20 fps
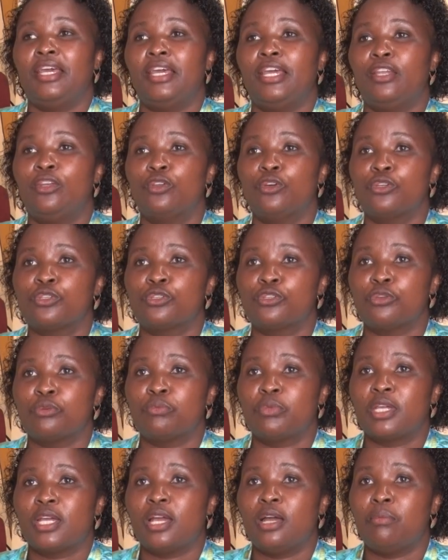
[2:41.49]
and also
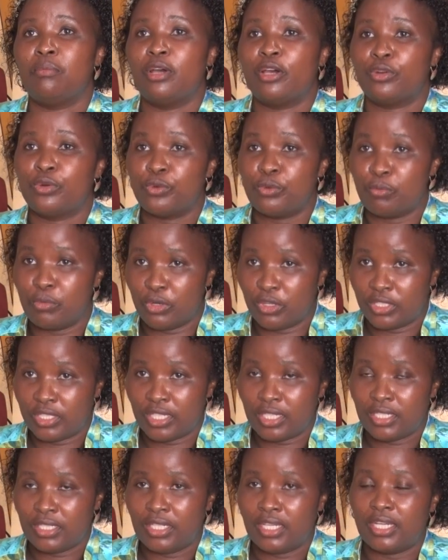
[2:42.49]
become a role
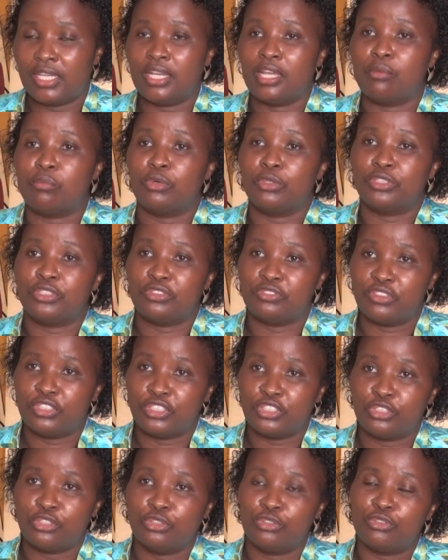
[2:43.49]
model and a
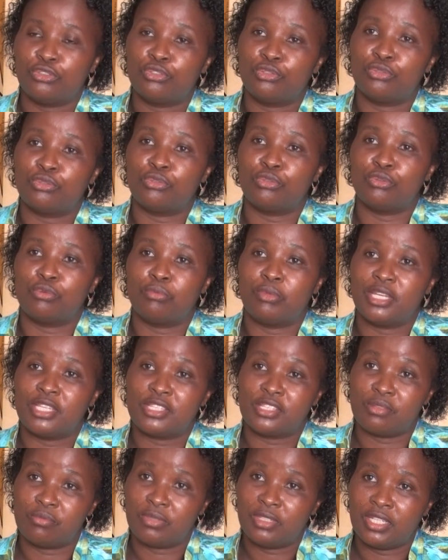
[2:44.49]
motivation to my
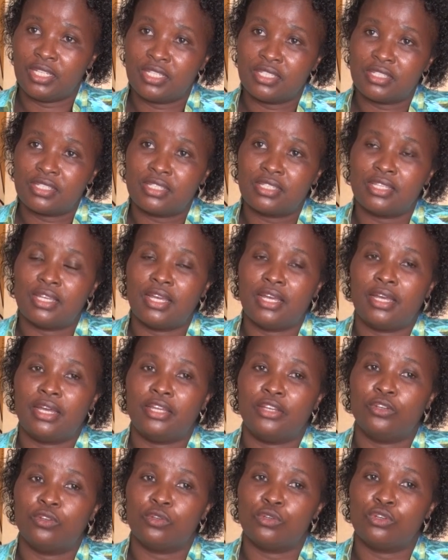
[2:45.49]
siblings
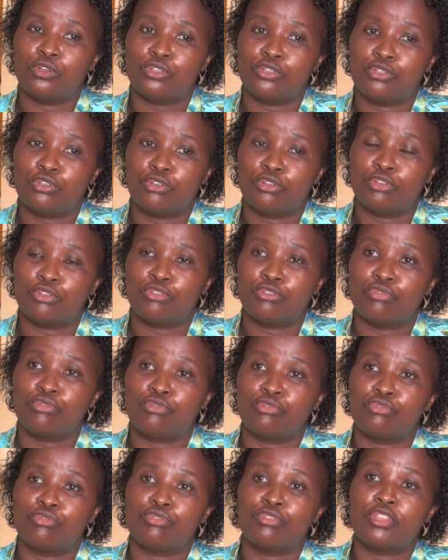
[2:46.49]
and also
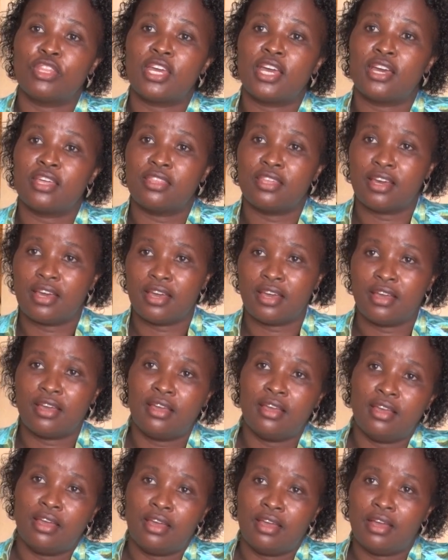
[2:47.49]
to the other
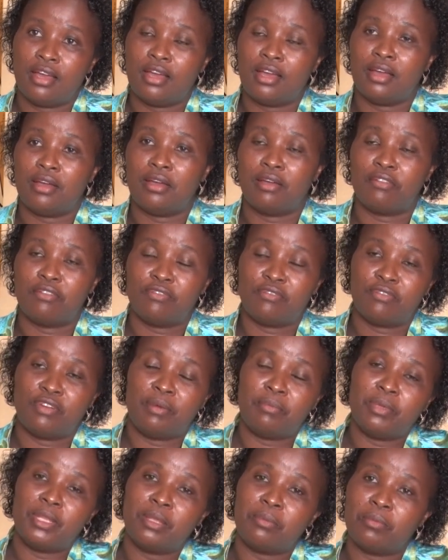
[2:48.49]
uh,
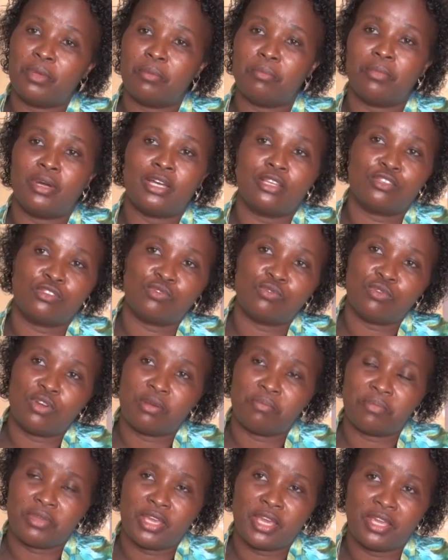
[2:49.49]
family members who
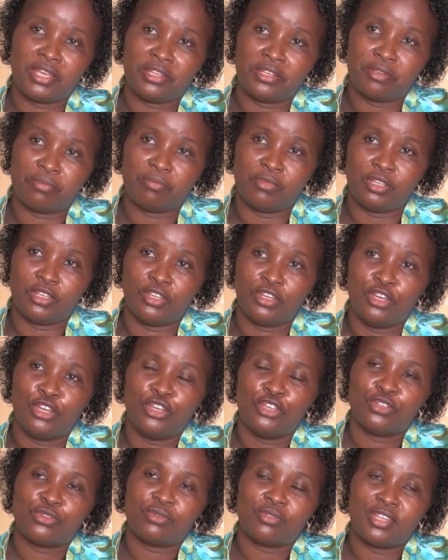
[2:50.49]
are behind me.
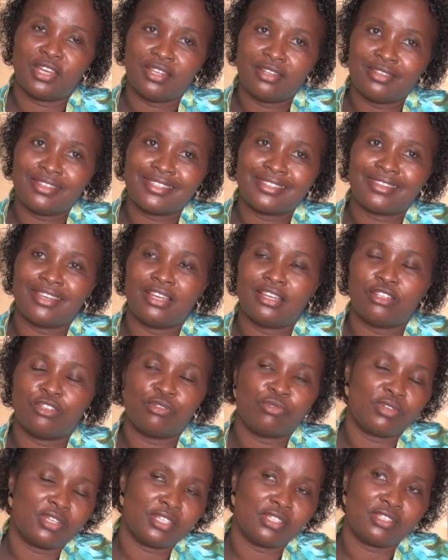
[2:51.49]
So that desire
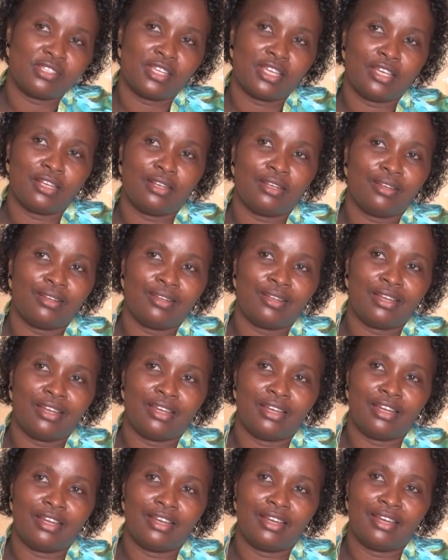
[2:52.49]
to excel,
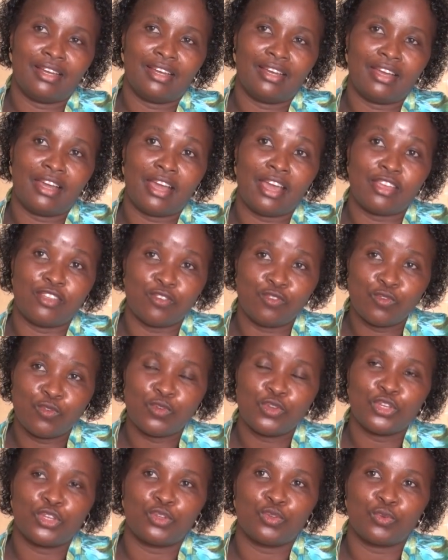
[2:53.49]
uh, I
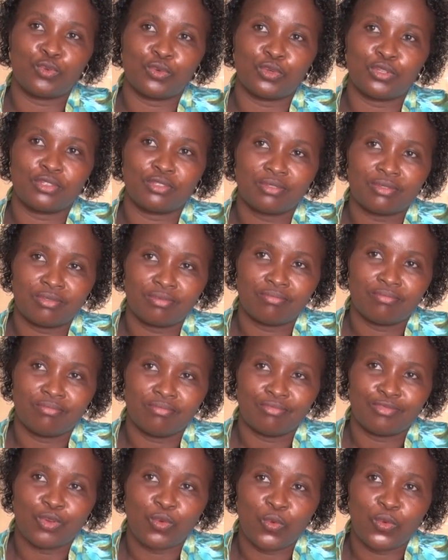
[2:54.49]
know it was
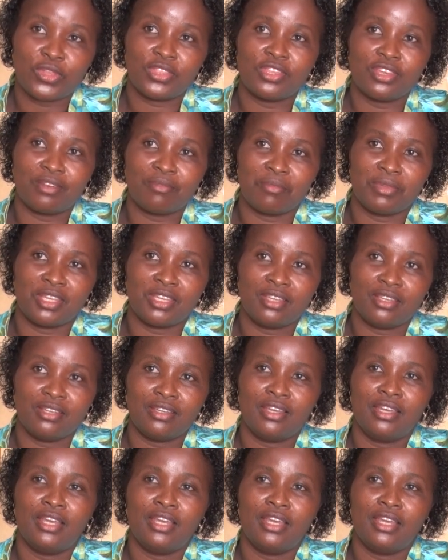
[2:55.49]
within me